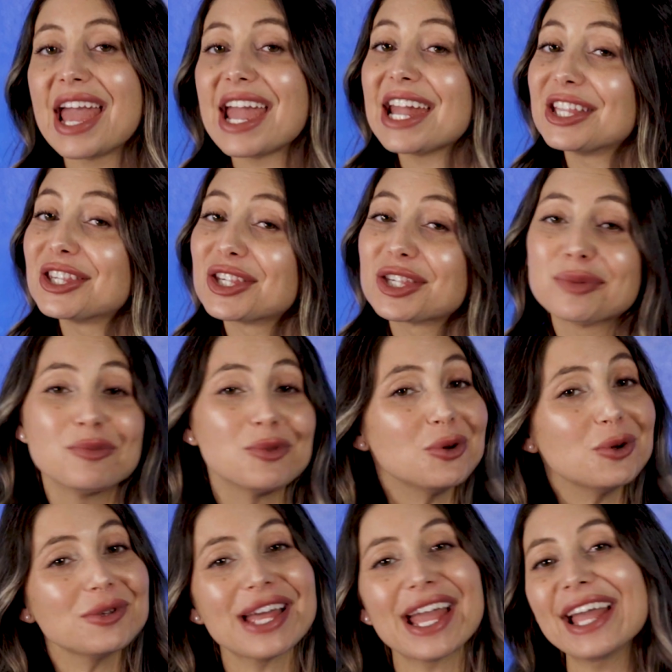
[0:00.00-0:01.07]
It's
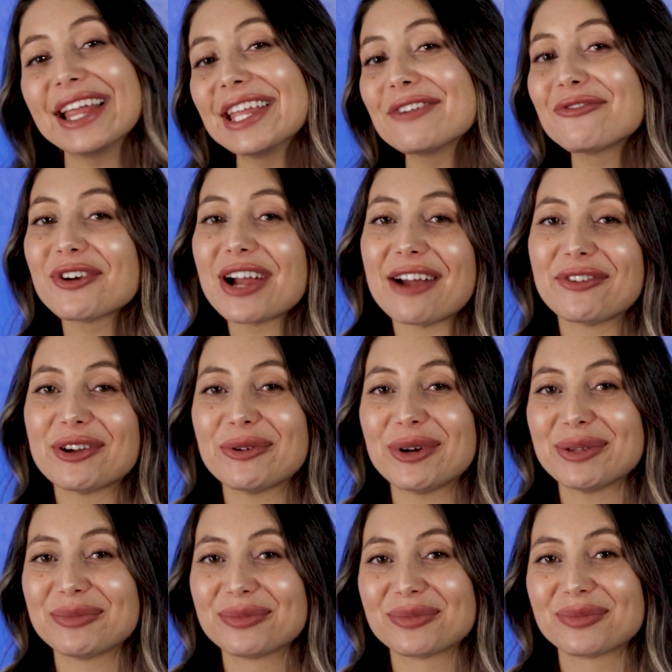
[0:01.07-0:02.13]
smooth sailing for everyone.